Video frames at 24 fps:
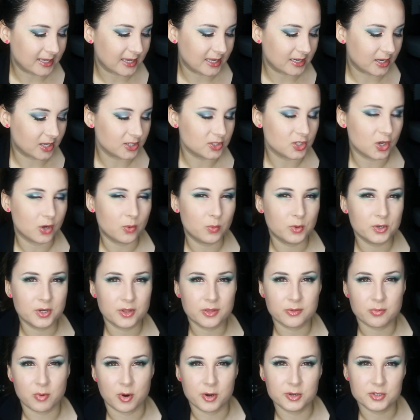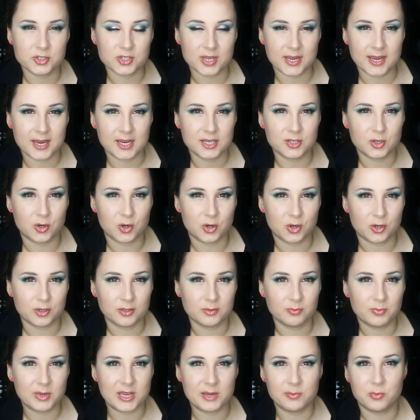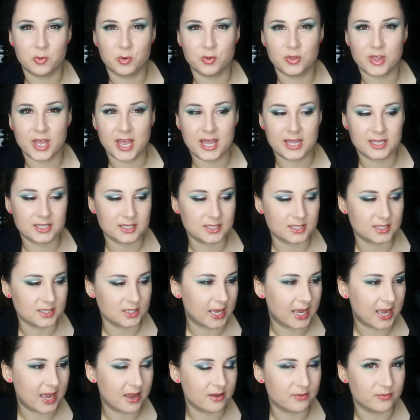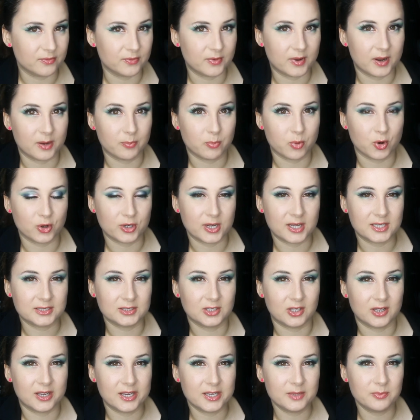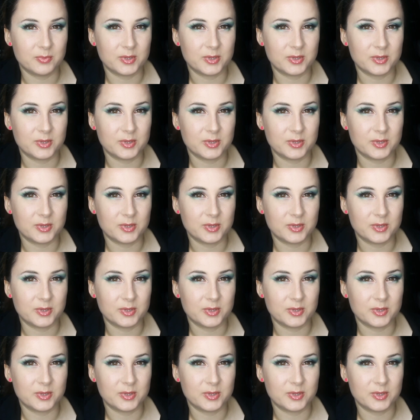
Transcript: and I don't want to throw shade on people that have a product line,